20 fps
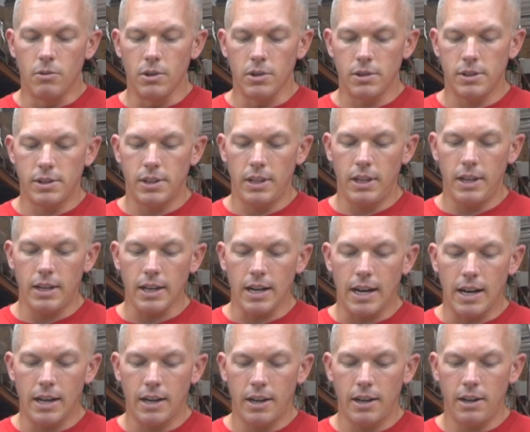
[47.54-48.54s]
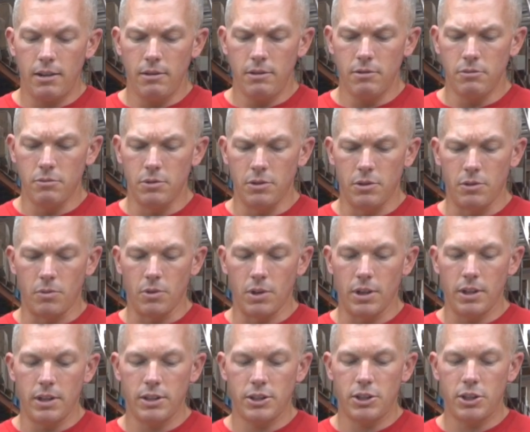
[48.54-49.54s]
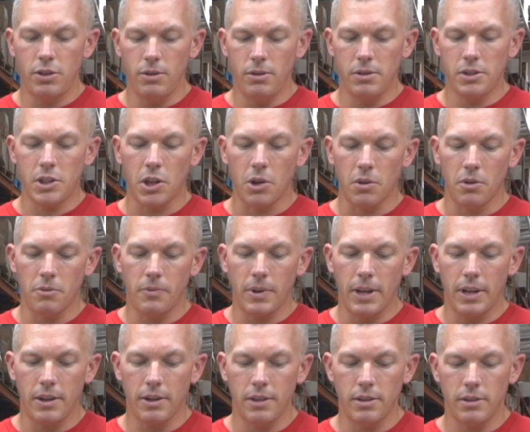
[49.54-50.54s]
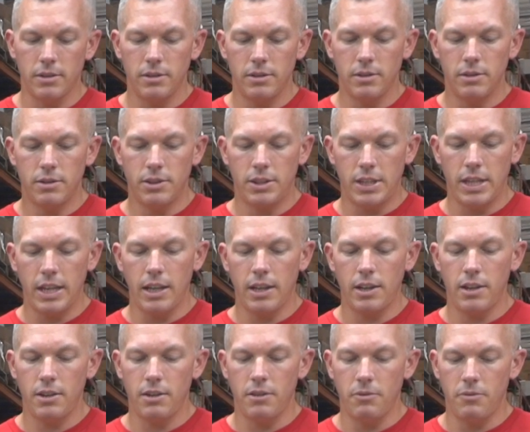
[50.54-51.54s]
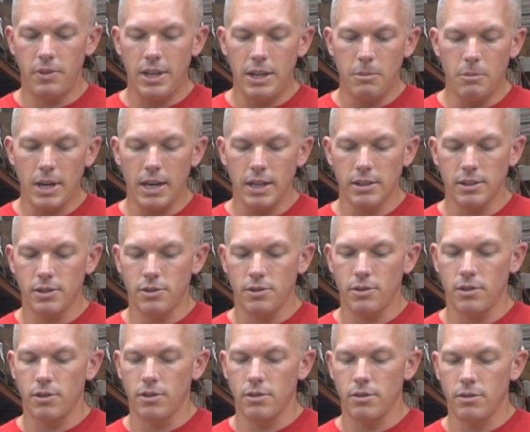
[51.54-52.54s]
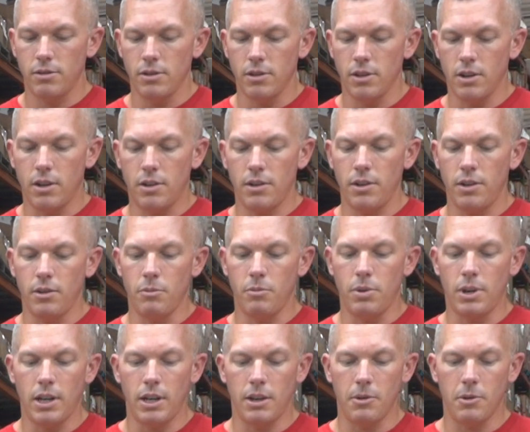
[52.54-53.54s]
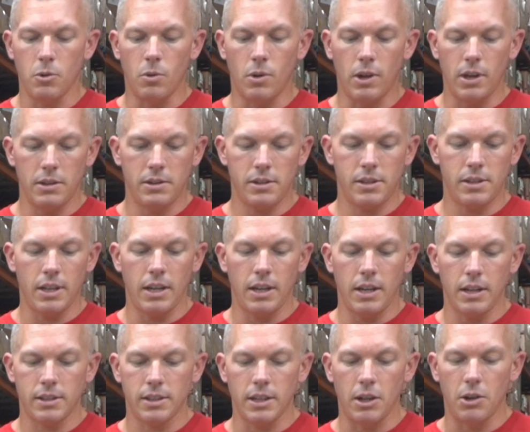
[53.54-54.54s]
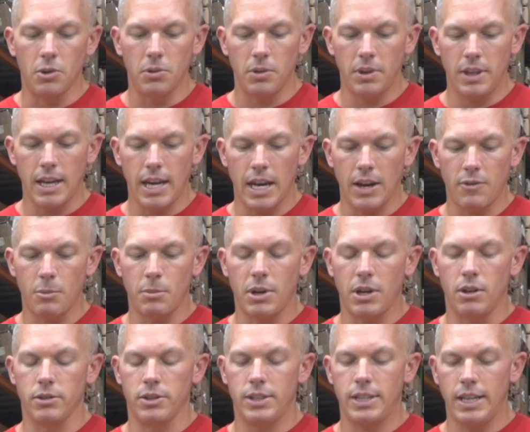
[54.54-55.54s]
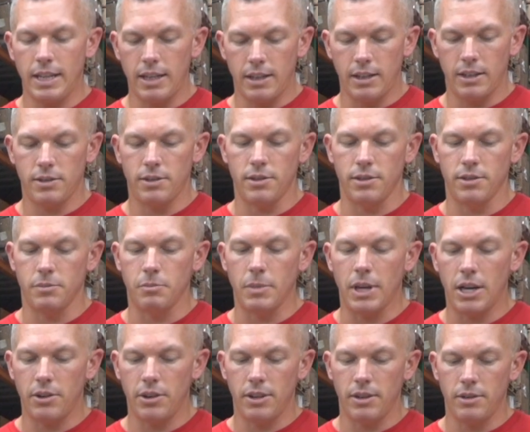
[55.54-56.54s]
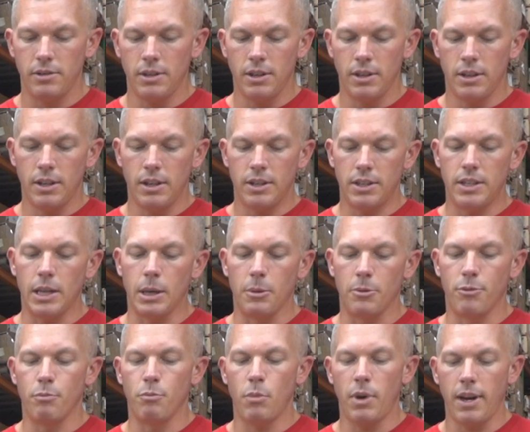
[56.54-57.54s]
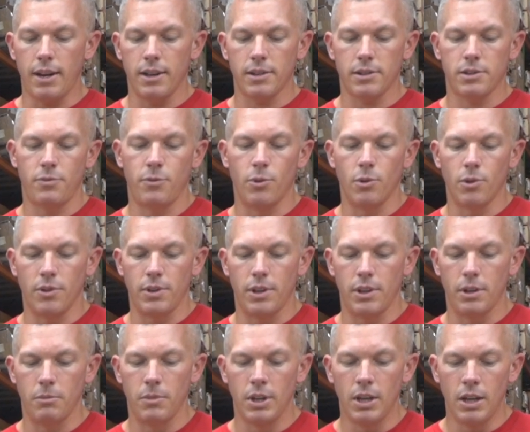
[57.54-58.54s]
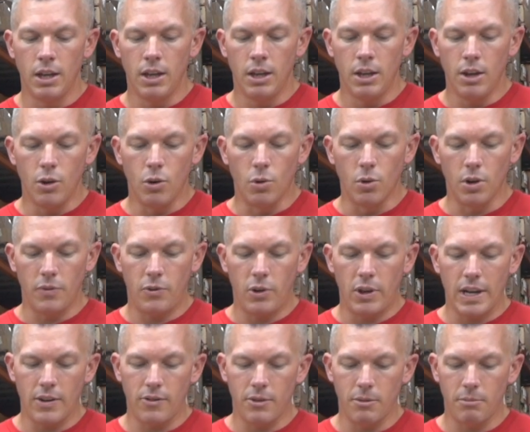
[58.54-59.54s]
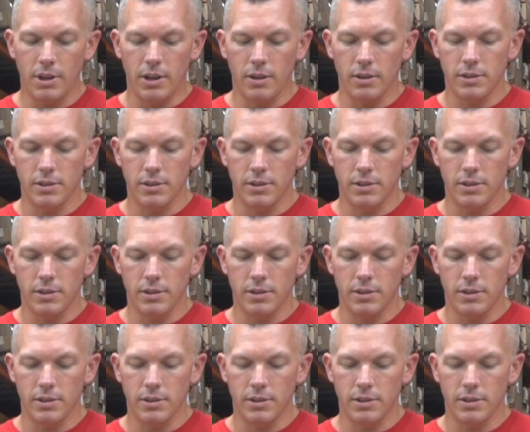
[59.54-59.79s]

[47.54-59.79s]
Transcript: Think I would run 2 Sterling Vega 10 VMAXs or audio pipe quad stacks. I only have about 10 inches mounting depth max for them, or if you have a better